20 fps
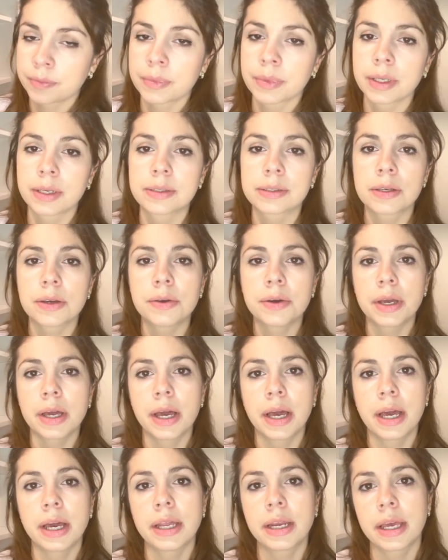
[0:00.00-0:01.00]
Let's go
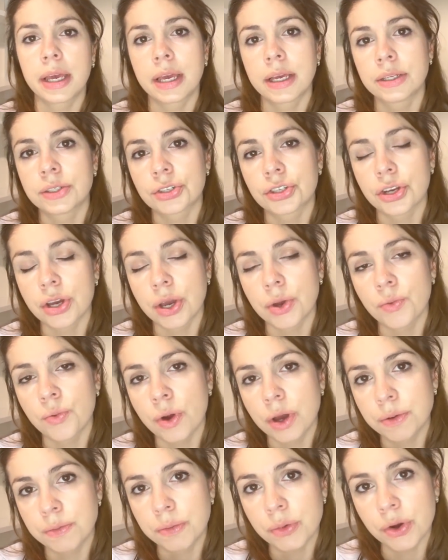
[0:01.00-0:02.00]
ahead and try one
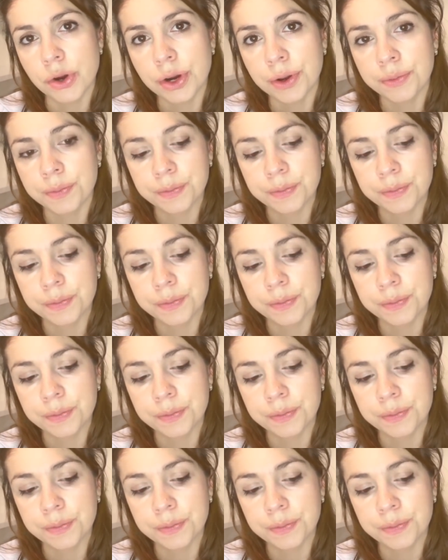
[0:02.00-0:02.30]
more.